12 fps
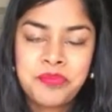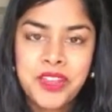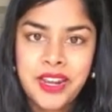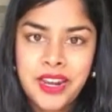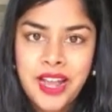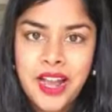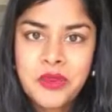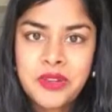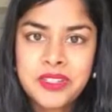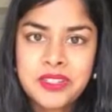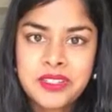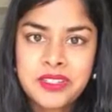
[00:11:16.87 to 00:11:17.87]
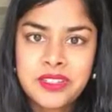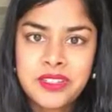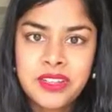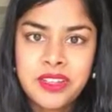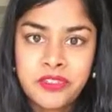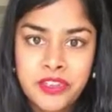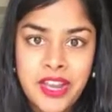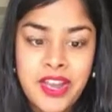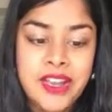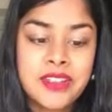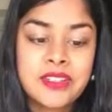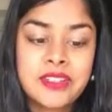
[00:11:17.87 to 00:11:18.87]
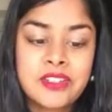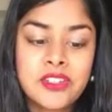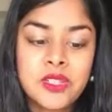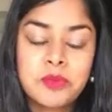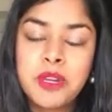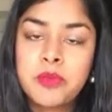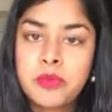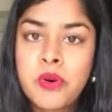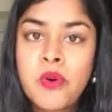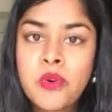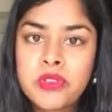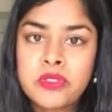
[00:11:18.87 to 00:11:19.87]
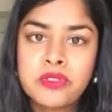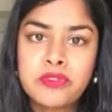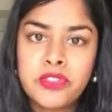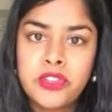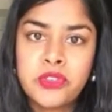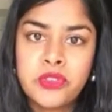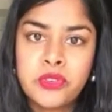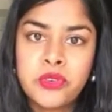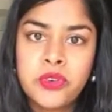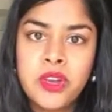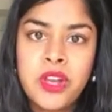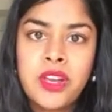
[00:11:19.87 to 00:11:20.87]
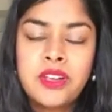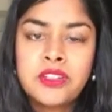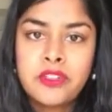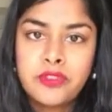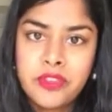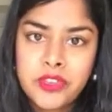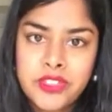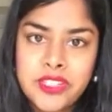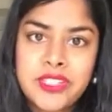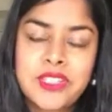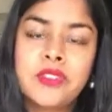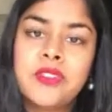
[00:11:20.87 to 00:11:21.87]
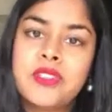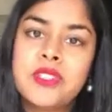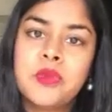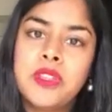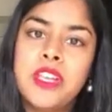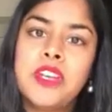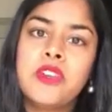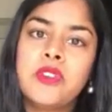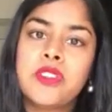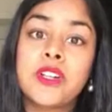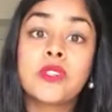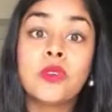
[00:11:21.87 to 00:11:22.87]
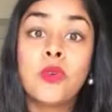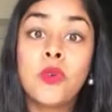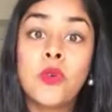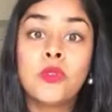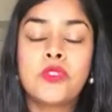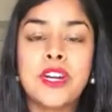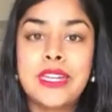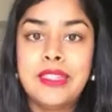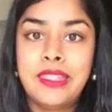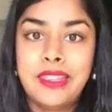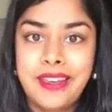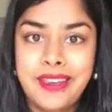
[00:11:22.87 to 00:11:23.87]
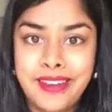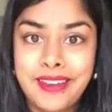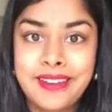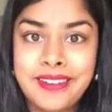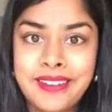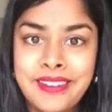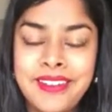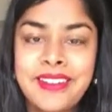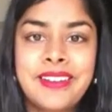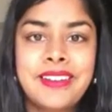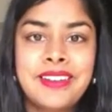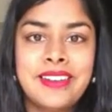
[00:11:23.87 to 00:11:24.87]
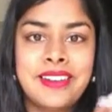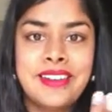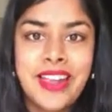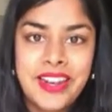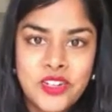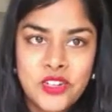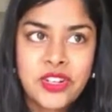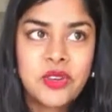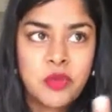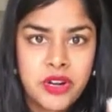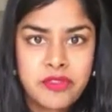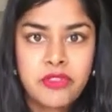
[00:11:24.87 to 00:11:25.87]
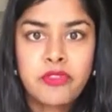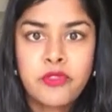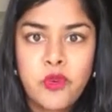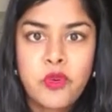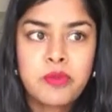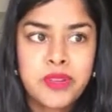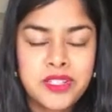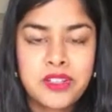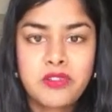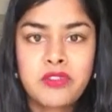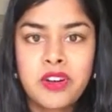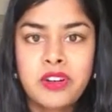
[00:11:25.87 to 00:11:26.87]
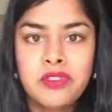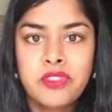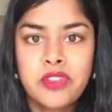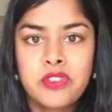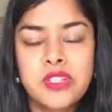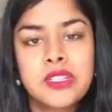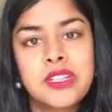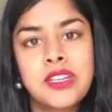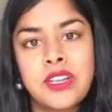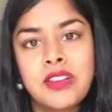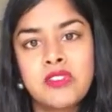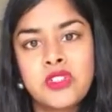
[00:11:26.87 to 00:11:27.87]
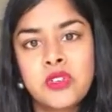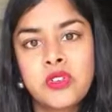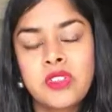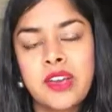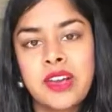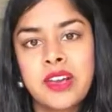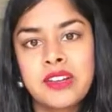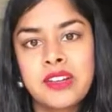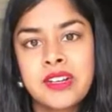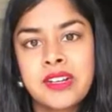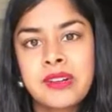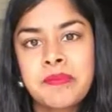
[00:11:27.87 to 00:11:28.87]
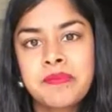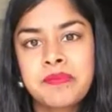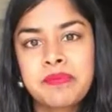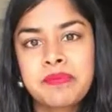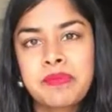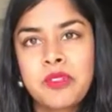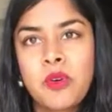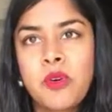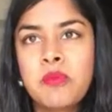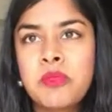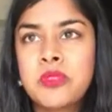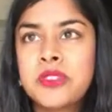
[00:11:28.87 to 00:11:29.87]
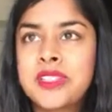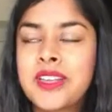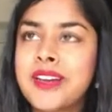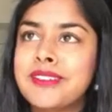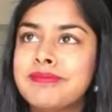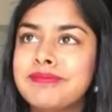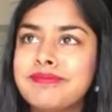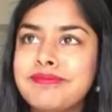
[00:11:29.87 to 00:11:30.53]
allow it, if you can, to just be a portal for you to feel the stillness within you that's already there. Nature, in whatever form is in front of you, just gives you that, almost that